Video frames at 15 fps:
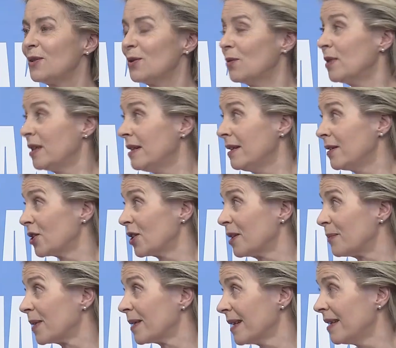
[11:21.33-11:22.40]
your
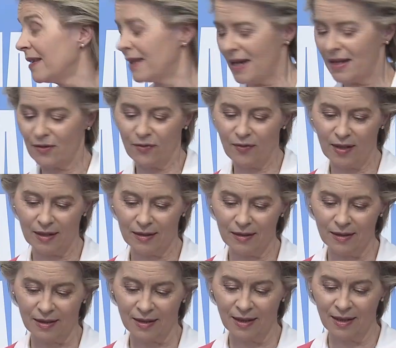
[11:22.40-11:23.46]
leadership in that field